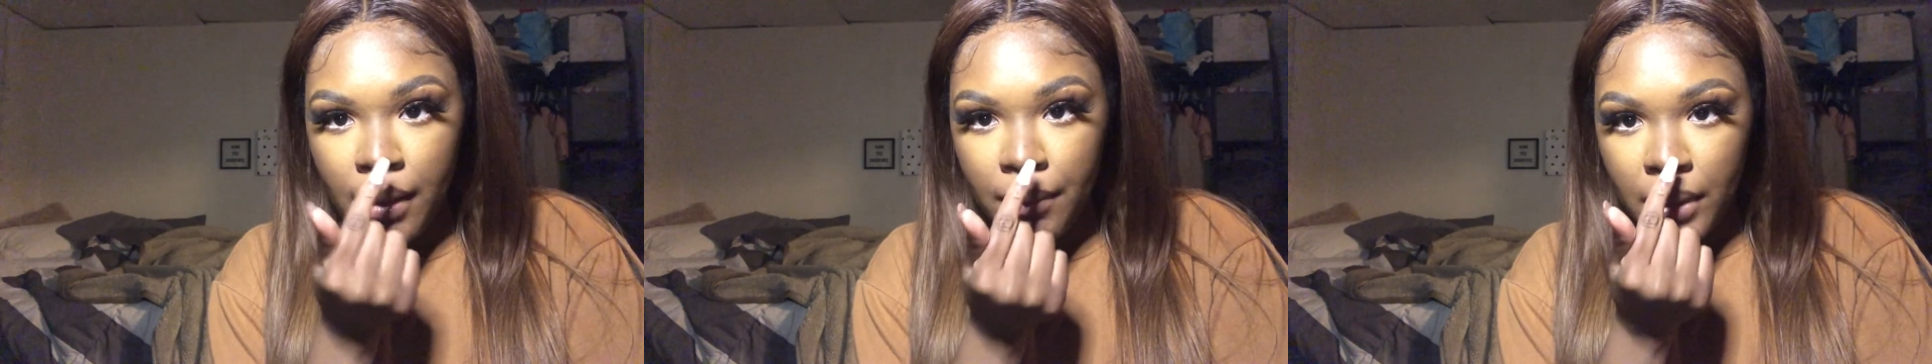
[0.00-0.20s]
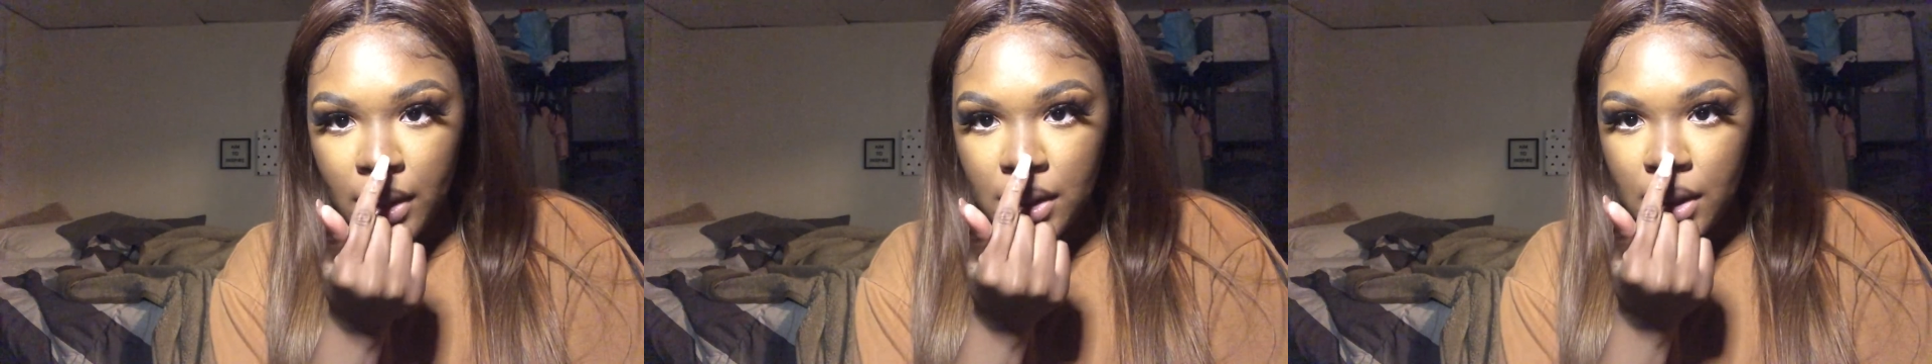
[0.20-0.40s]

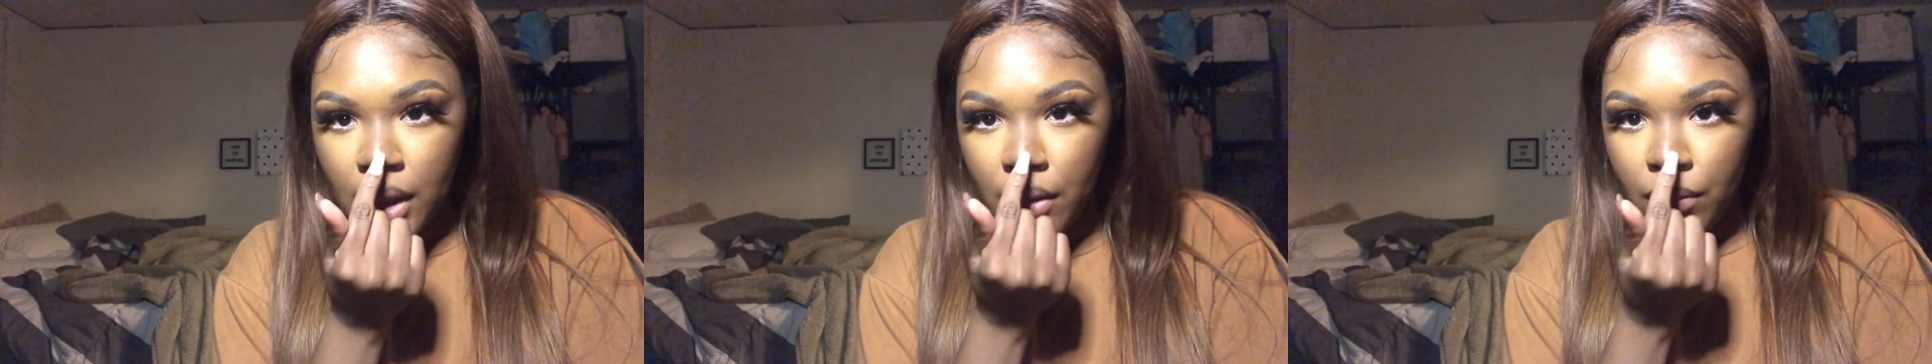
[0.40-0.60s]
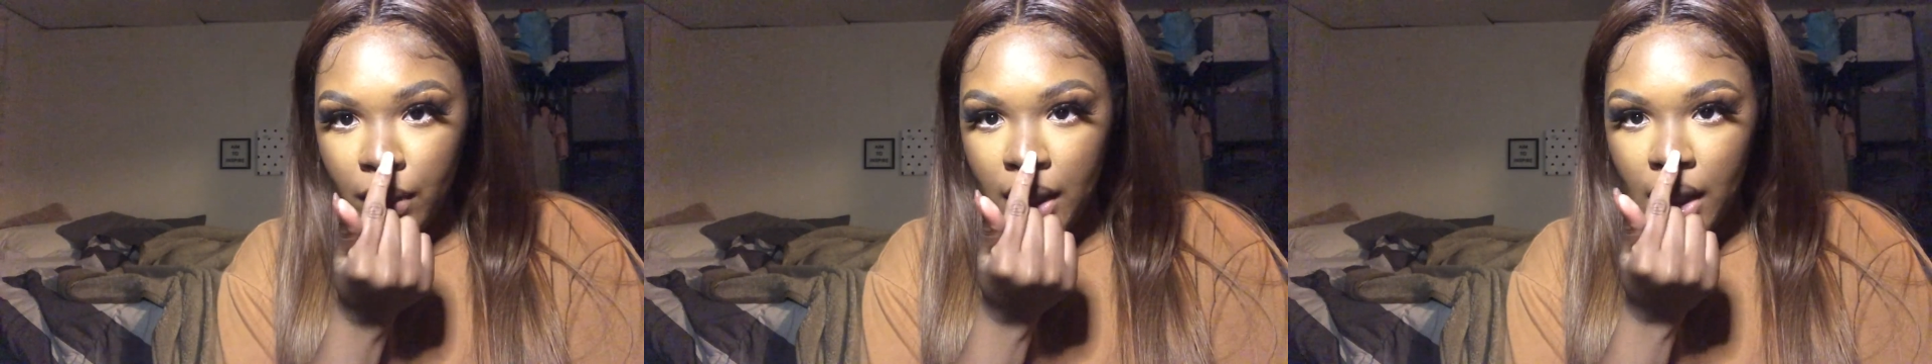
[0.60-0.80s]
but it's like
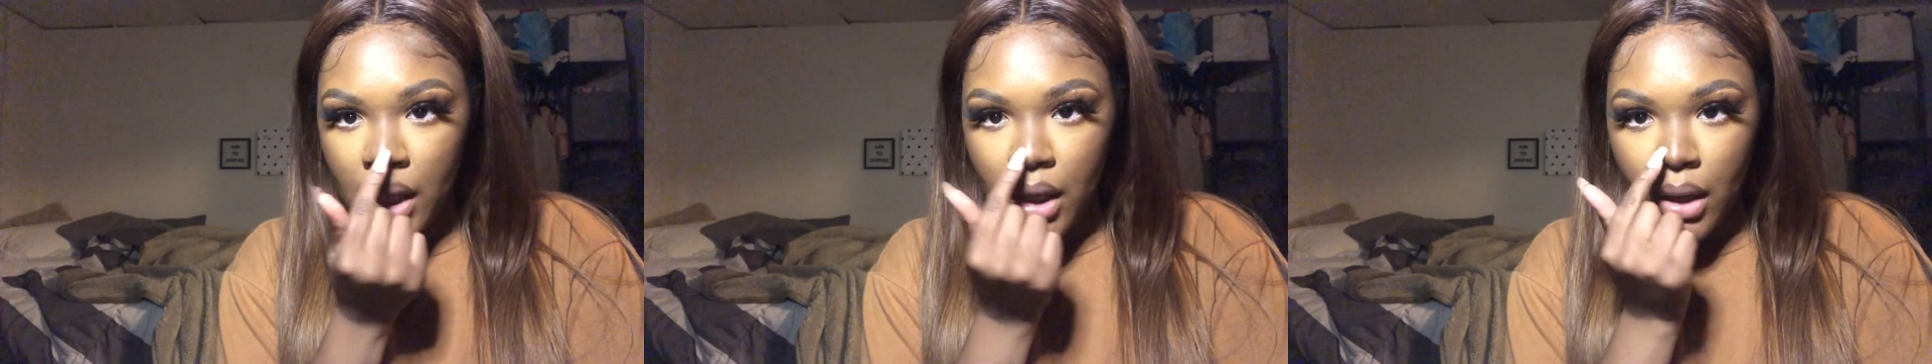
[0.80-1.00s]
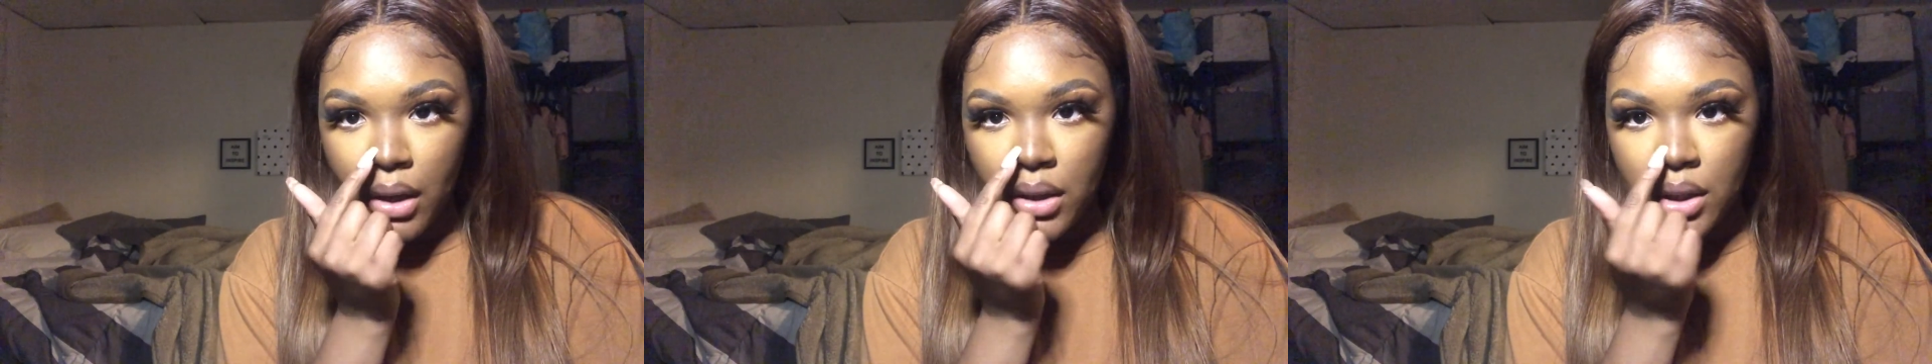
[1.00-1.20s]
right
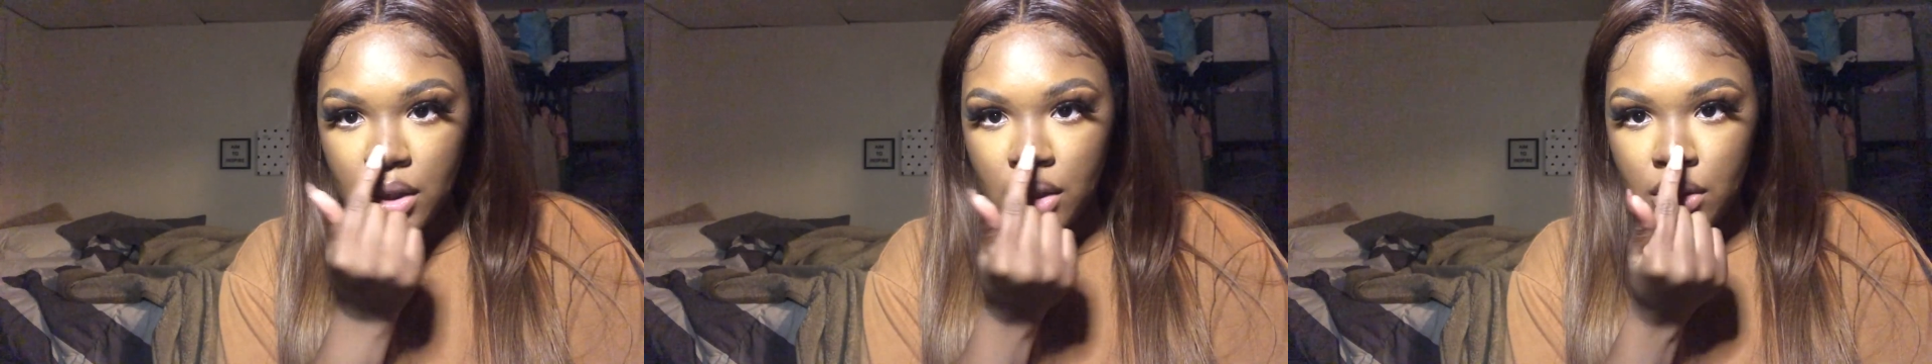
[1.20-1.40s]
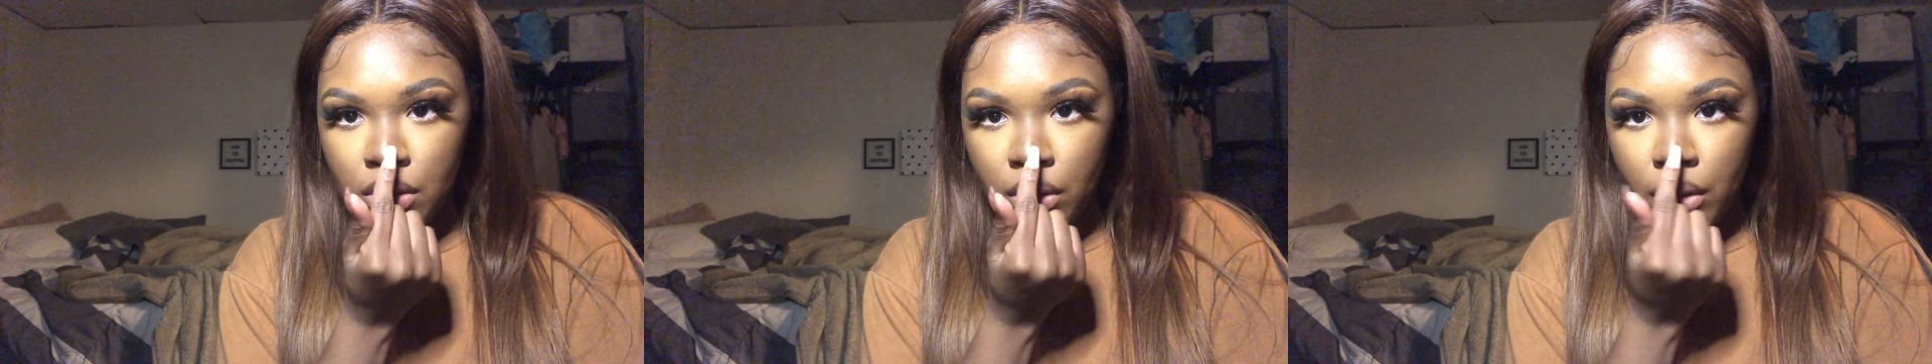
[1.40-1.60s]
here, these
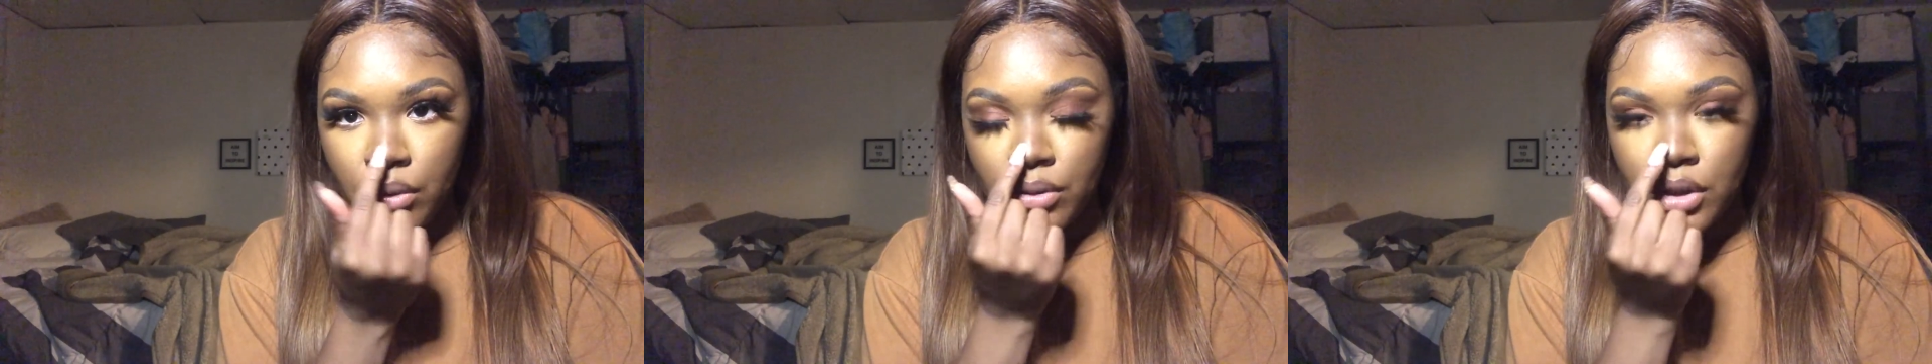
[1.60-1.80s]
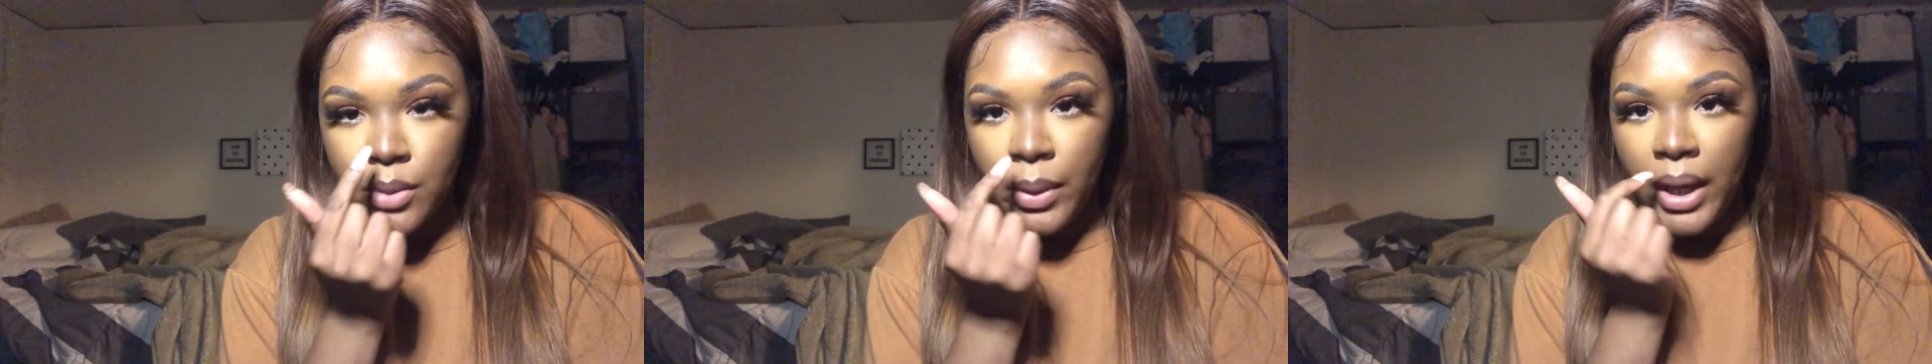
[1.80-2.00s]
two little
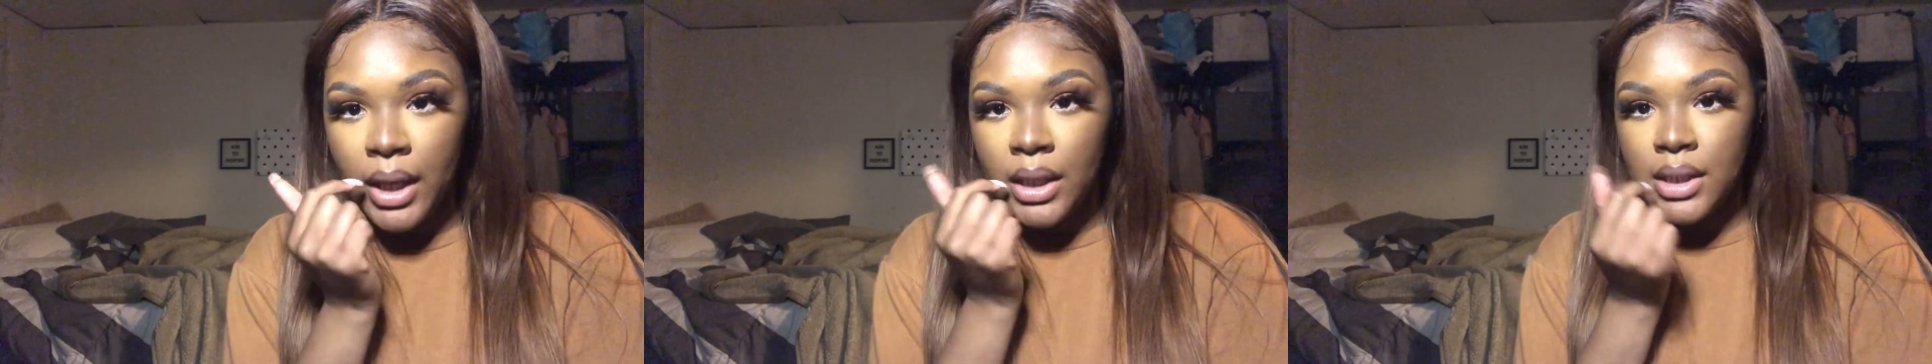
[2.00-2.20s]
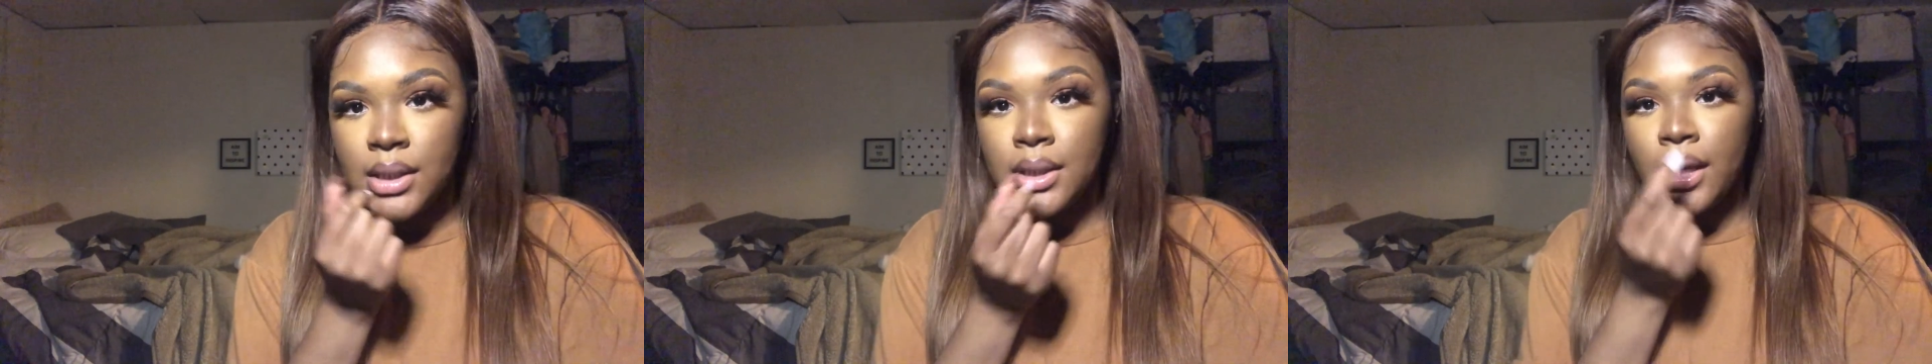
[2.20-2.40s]
specks.